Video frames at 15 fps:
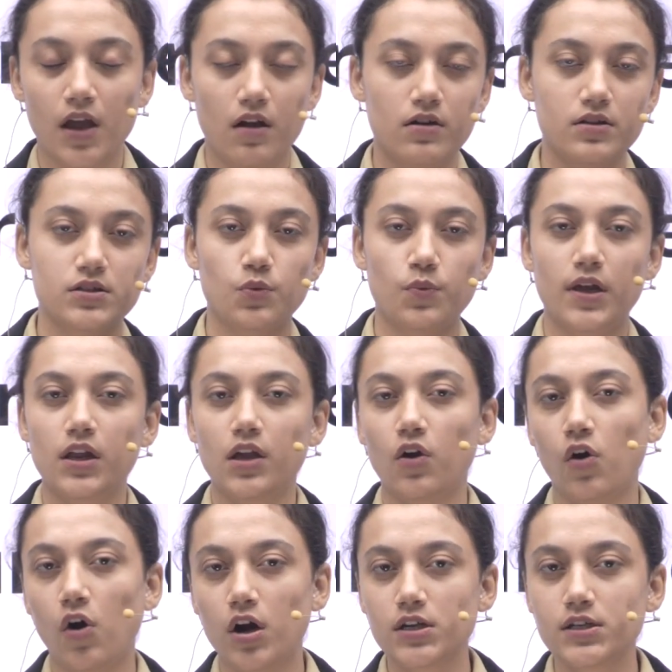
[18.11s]
It's a very
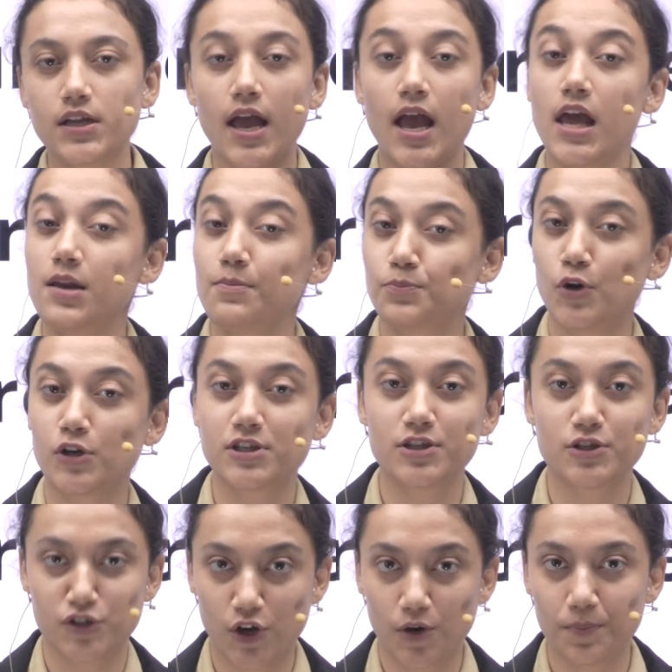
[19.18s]
hot and
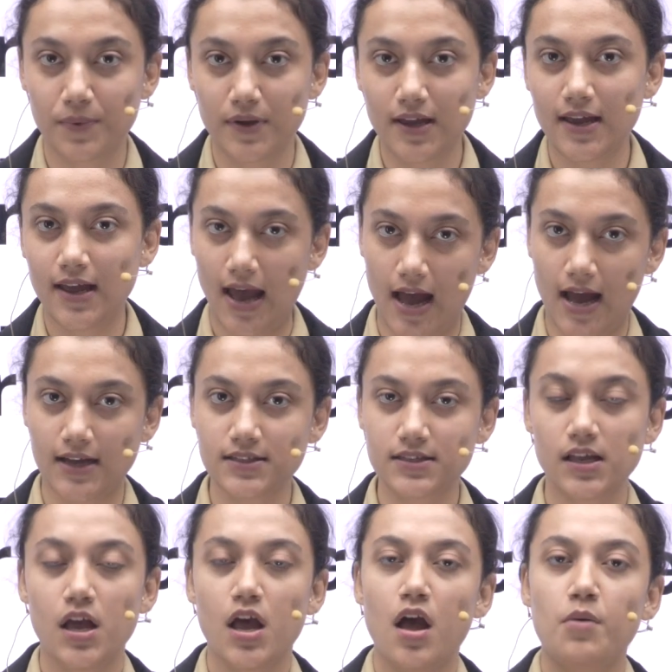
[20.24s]
important topic as
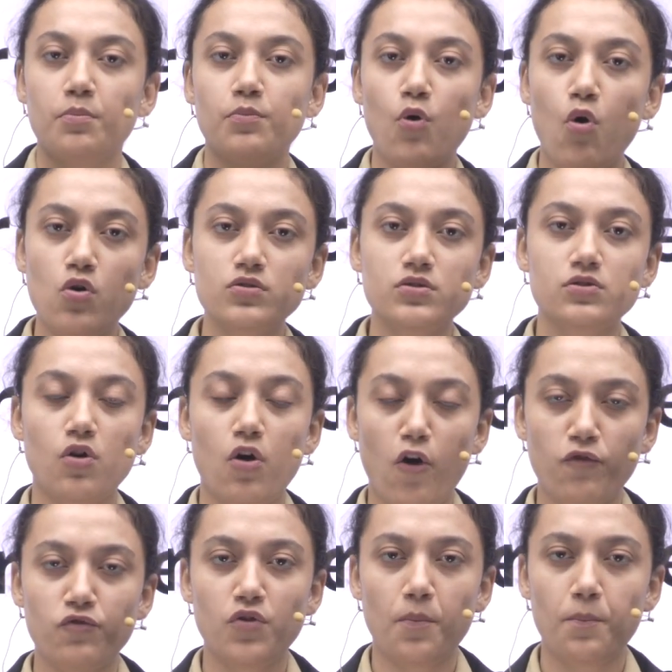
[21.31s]
most
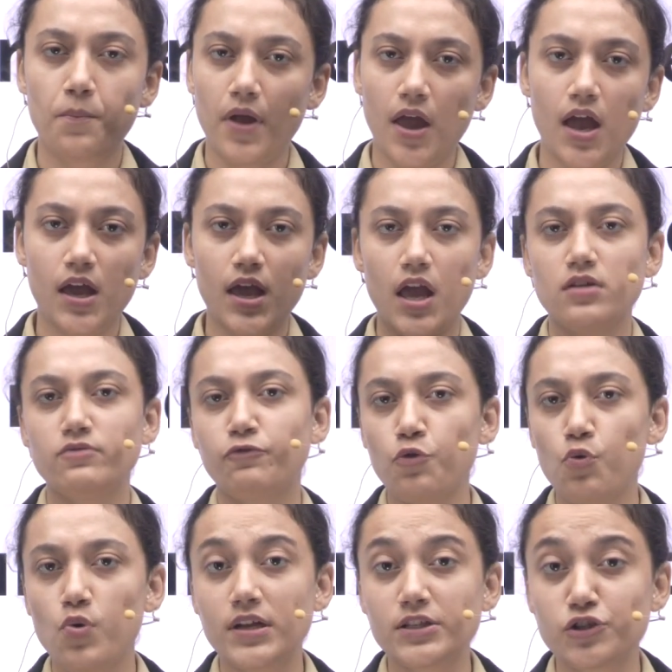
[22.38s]
of the big
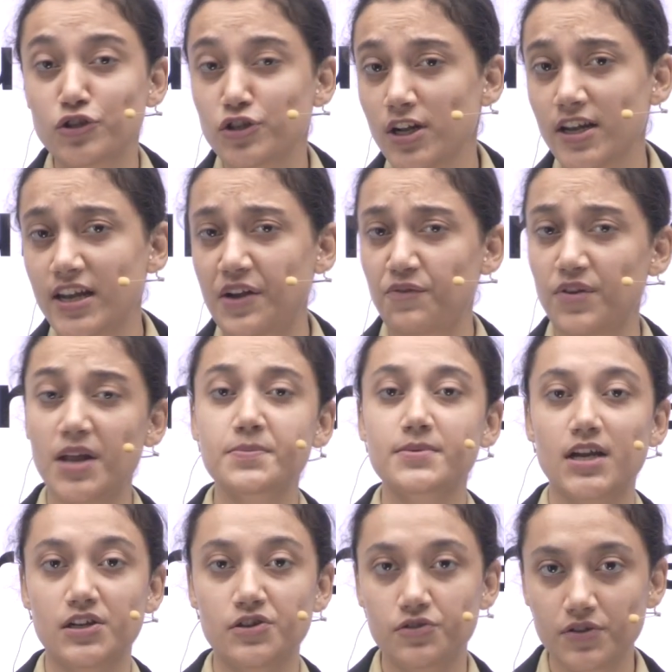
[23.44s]
influential developed
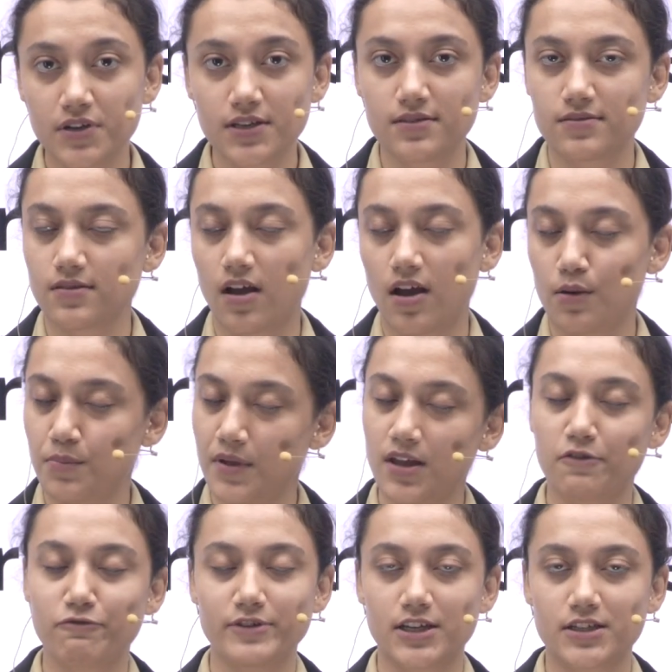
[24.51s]
countries are being
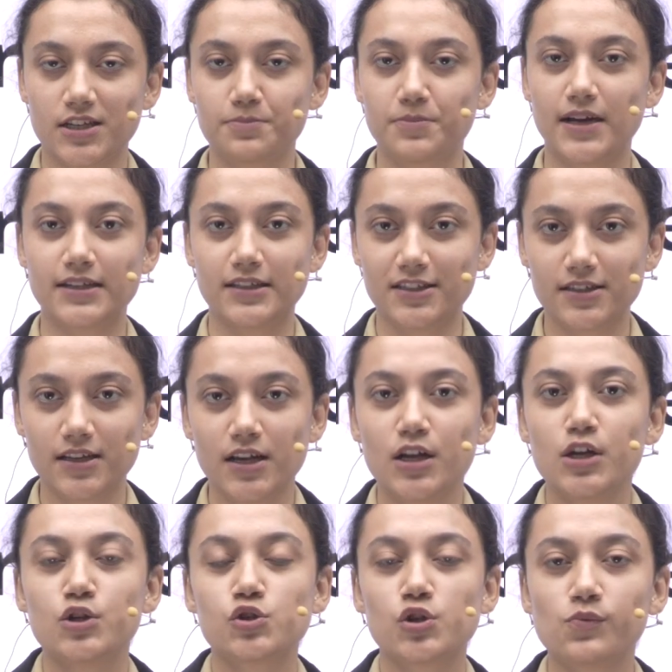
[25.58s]
affected by it.
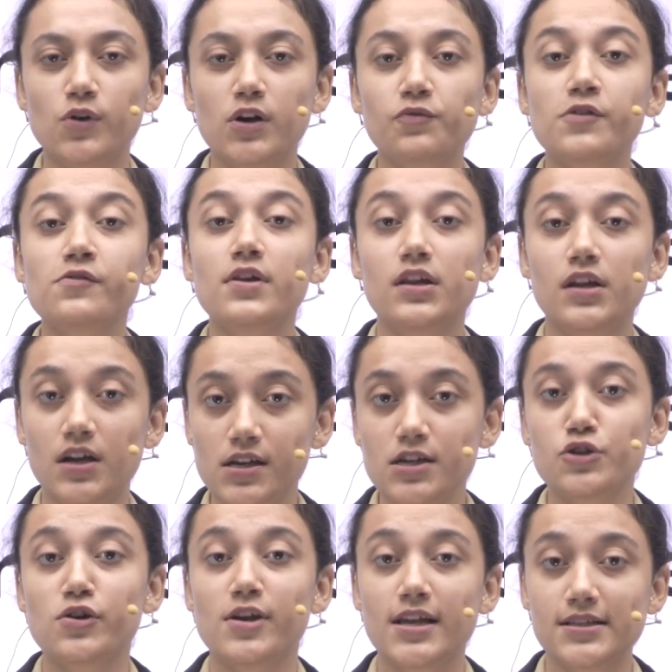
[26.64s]
So what we will learn in
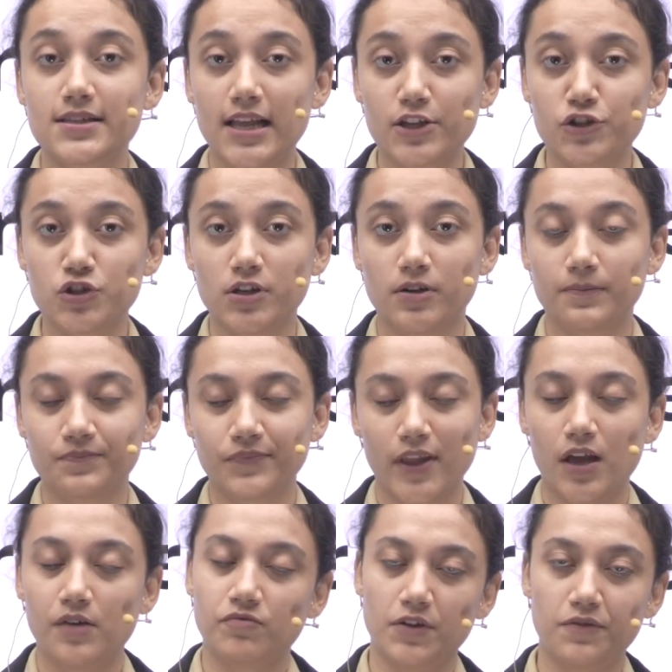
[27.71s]
today's lecture?
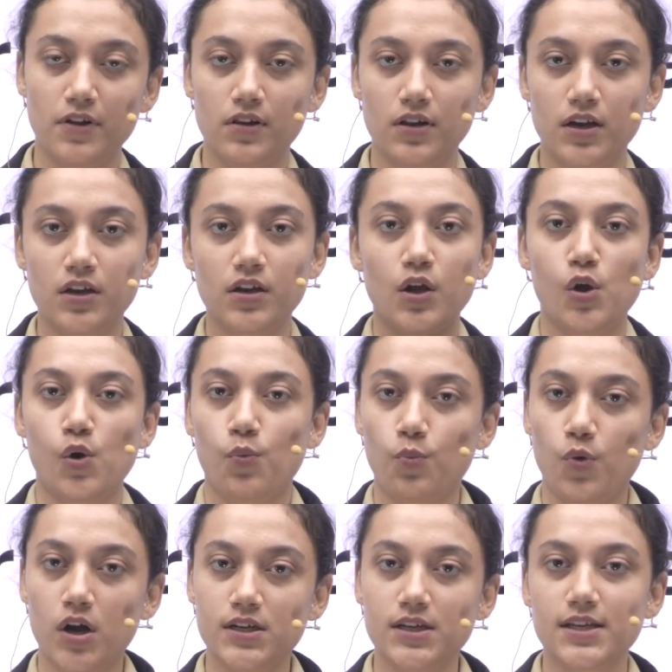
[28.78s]
We will learn
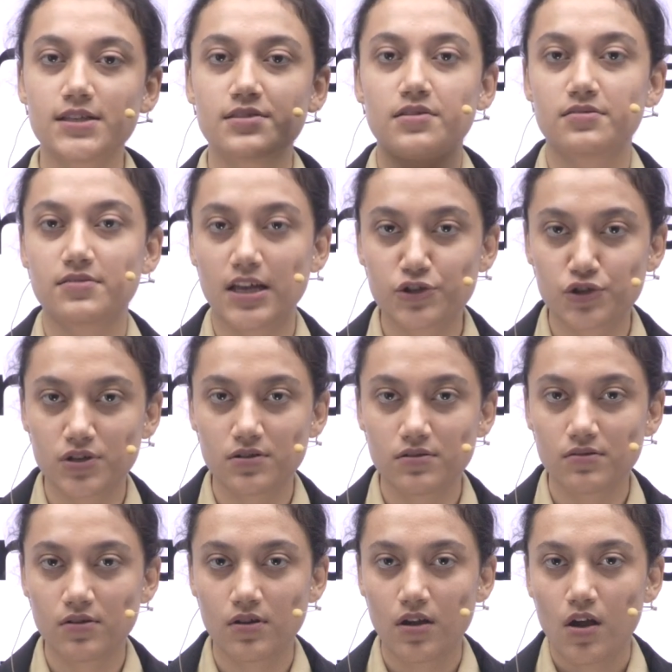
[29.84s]
what is
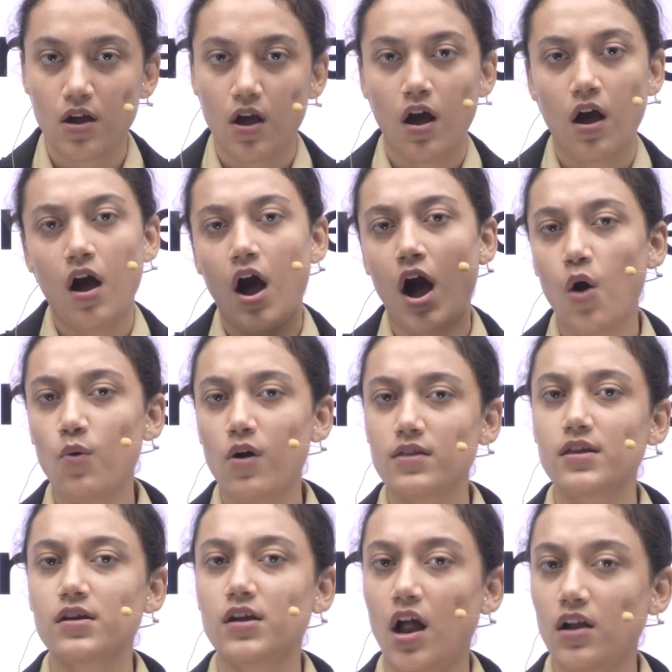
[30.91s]
recession, how are
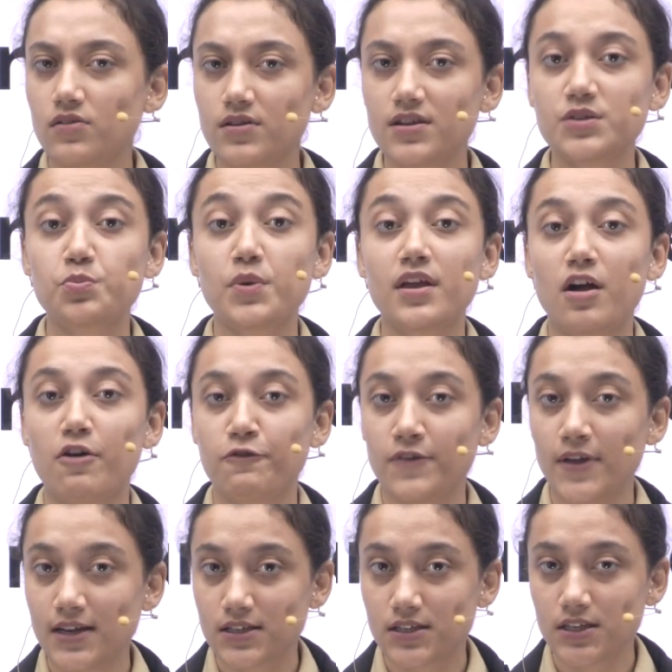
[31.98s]
the countries being
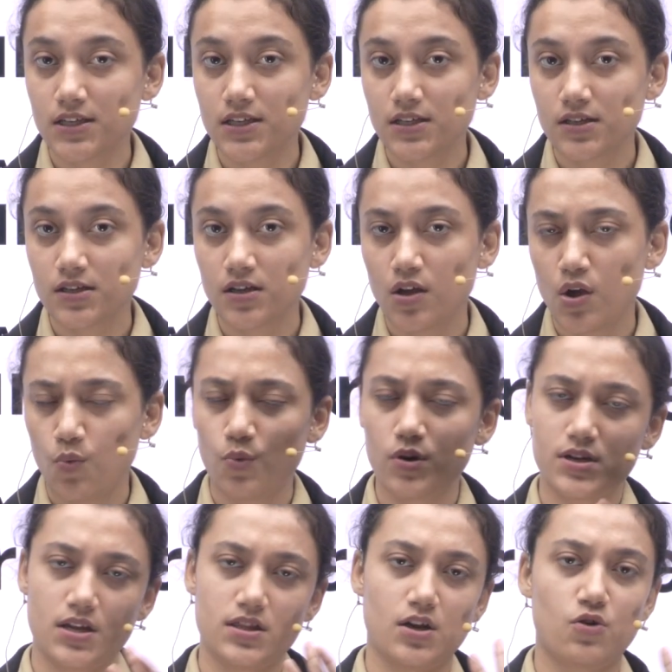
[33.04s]
affected,
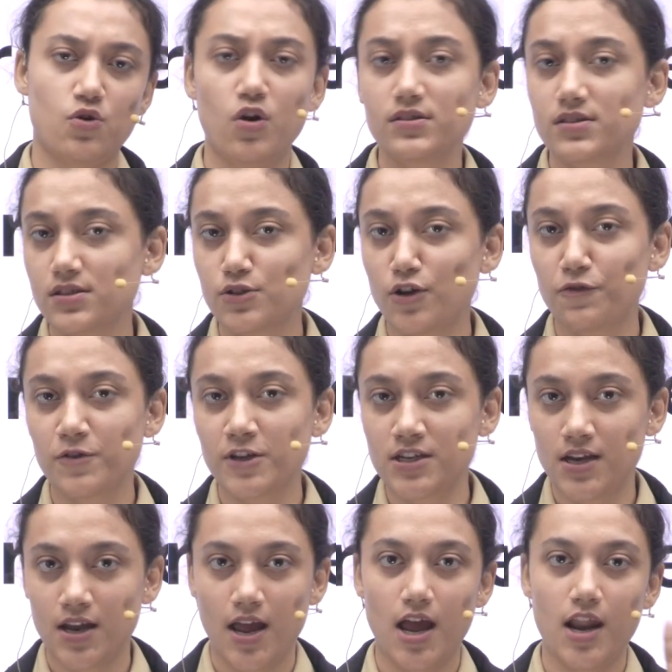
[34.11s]
what are the causes of
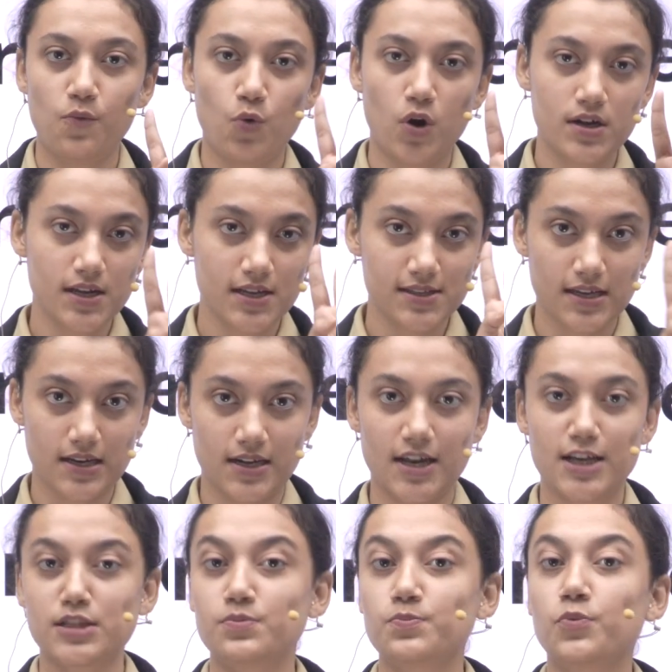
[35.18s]
it, and what is
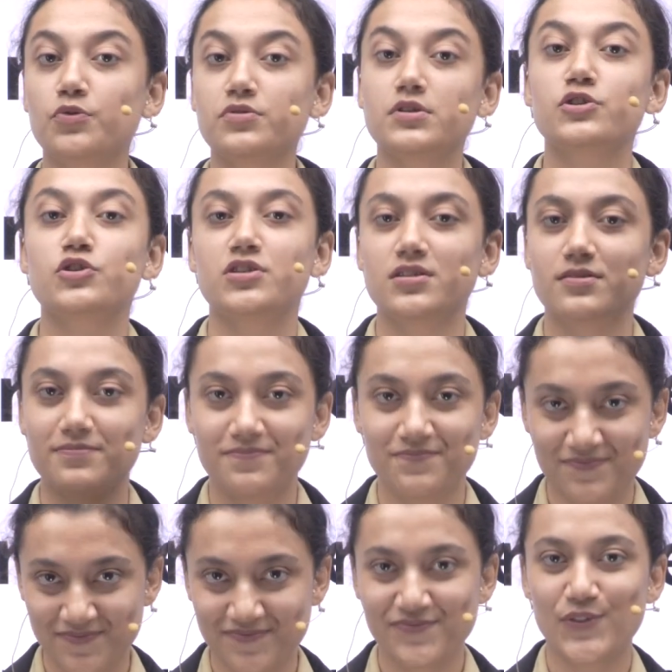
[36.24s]
India's position.
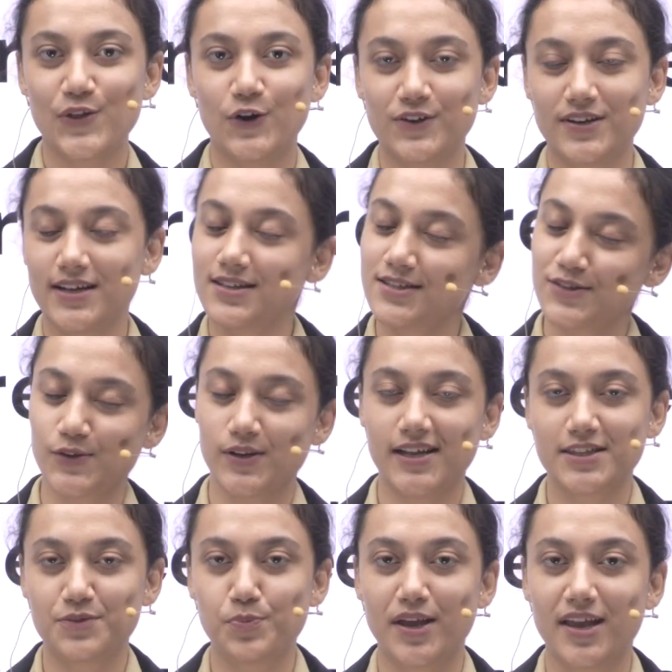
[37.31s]
Alright, so
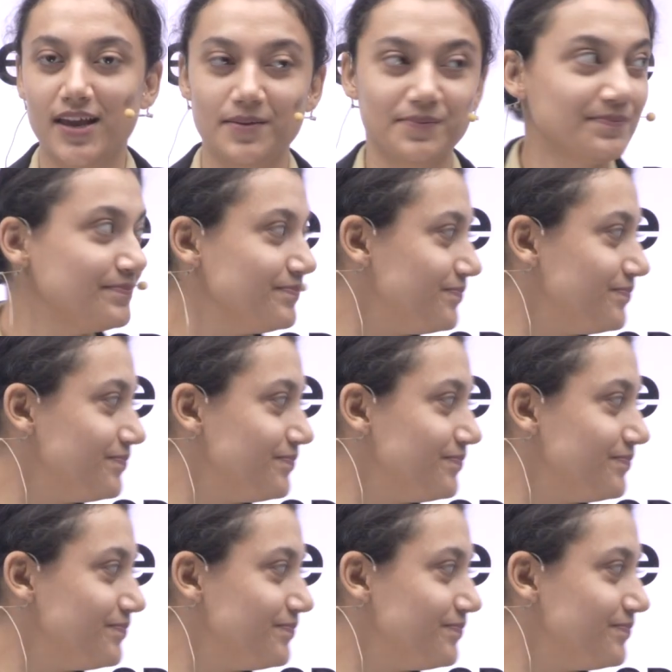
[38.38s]
let's begin.